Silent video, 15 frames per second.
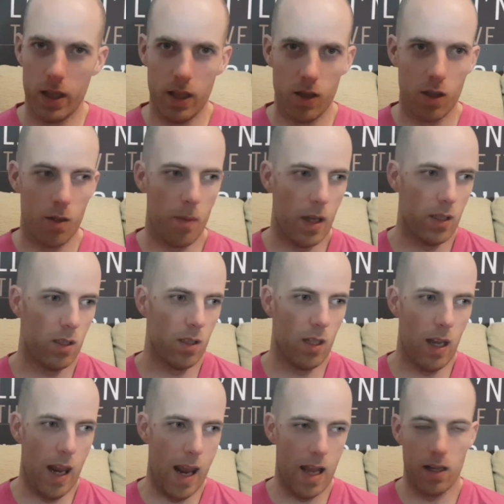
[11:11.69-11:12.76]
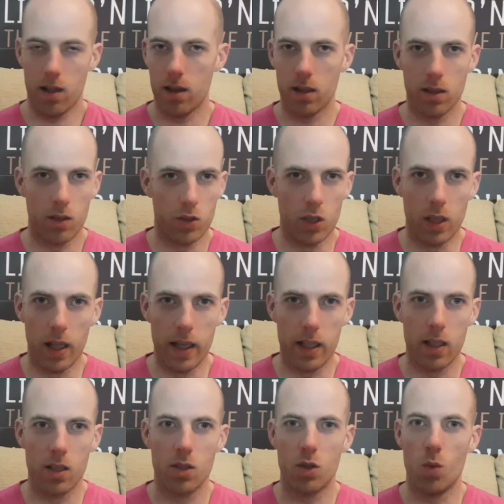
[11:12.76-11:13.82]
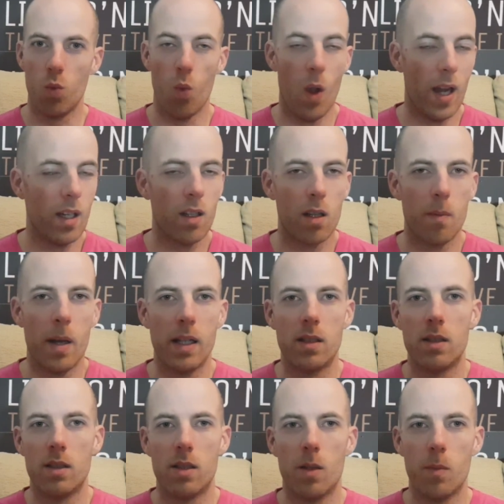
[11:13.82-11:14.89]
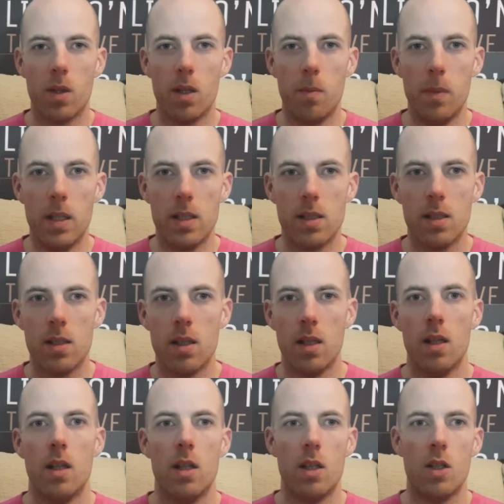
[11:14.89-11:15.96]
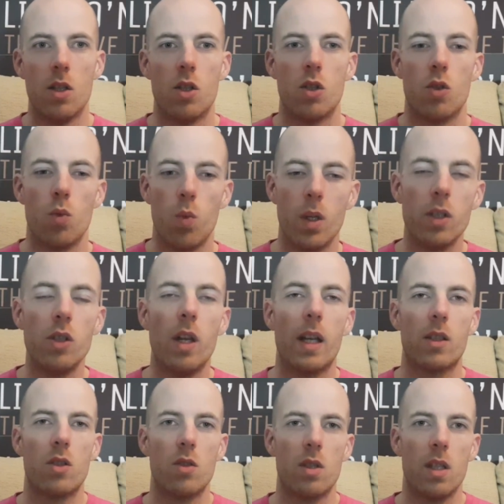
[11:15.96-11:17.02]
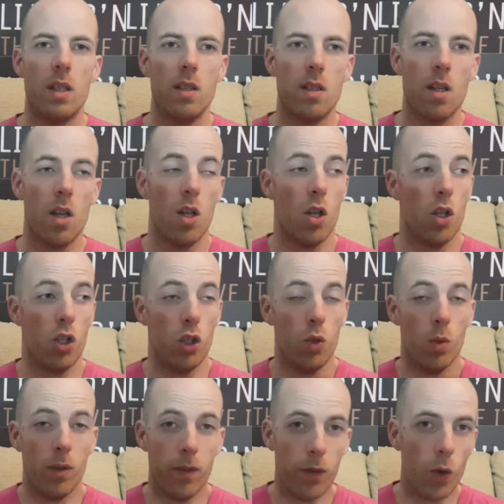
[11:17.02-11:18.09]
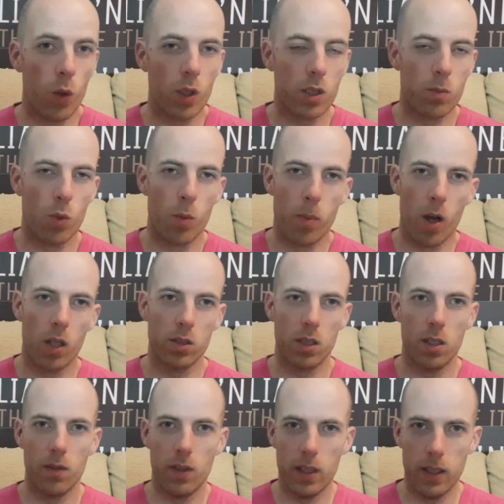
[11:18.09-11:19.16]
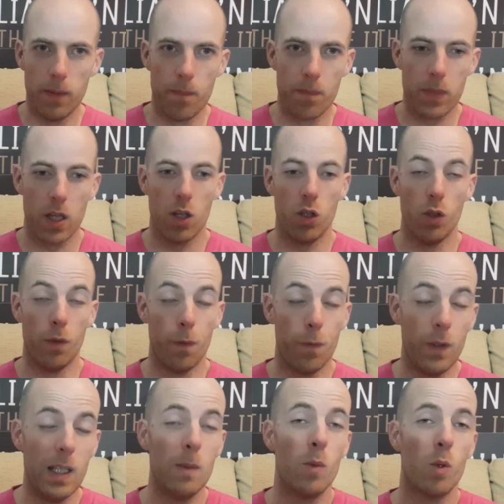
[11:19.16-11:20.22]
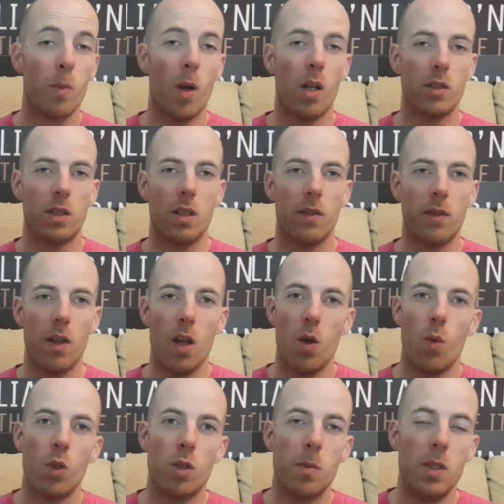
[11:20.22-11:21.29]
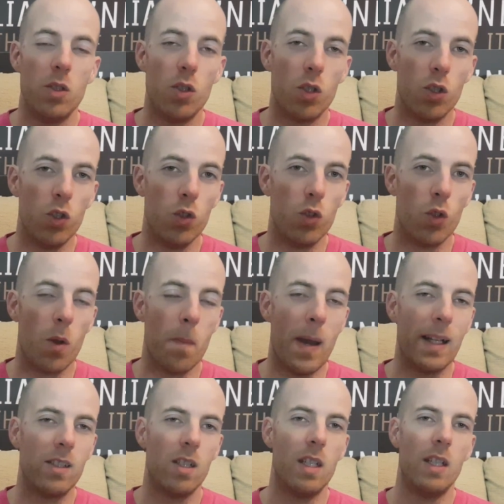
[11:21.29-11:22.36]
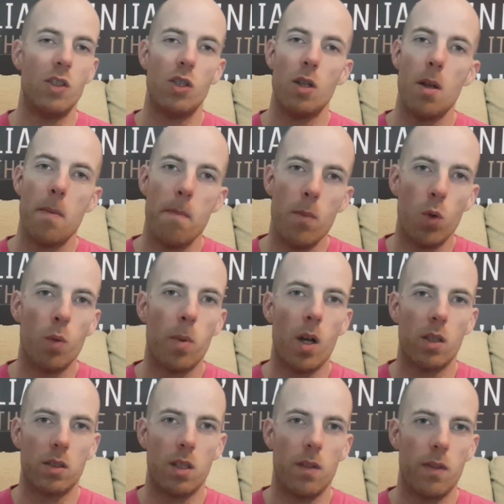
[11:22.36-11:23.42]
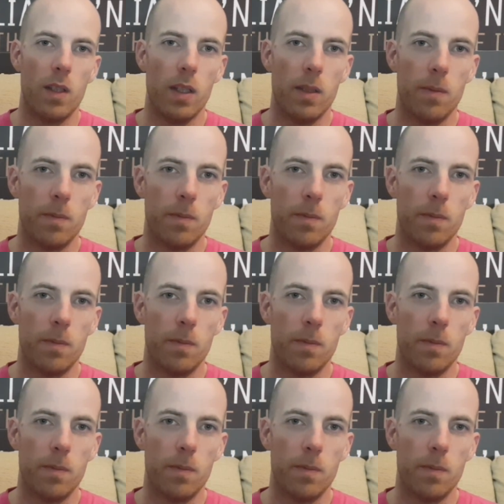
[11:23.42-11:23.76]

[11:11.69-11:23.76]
You can imagine anything that you like. So why not imagine something amazing? So when you exercise, you will focus more positively. You'll feel more positive, which means you can use your imagination more positively.